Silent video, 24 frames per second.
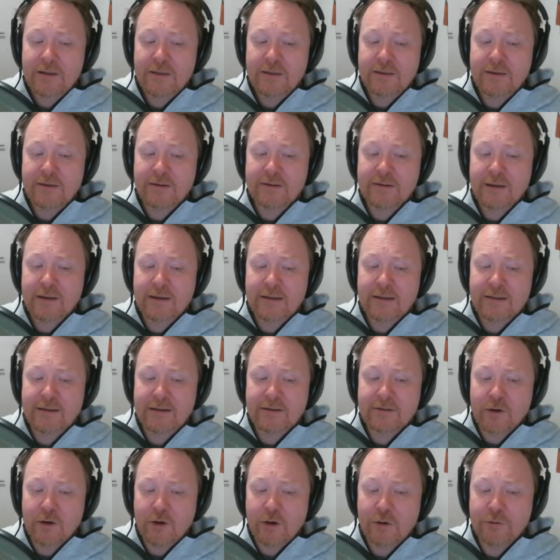
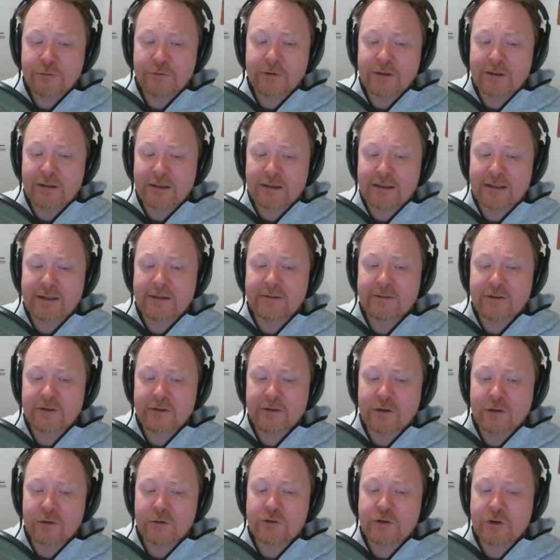This often leads to
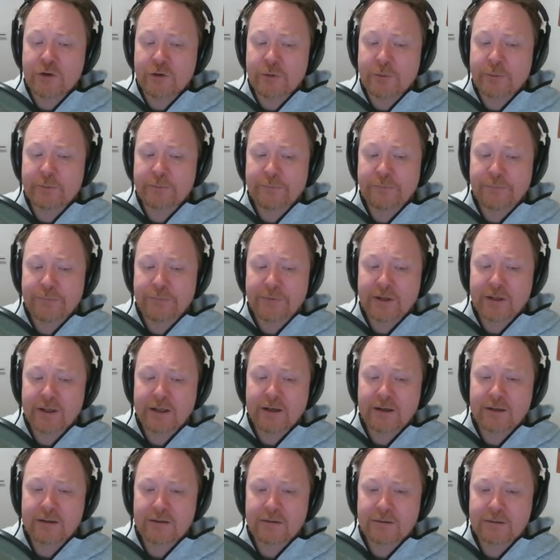no job.
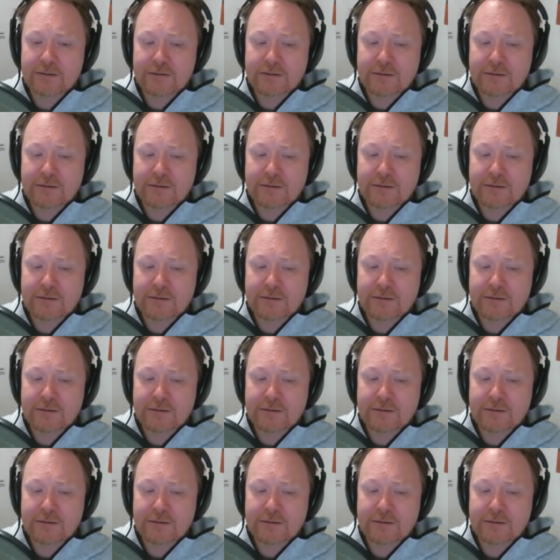Okay.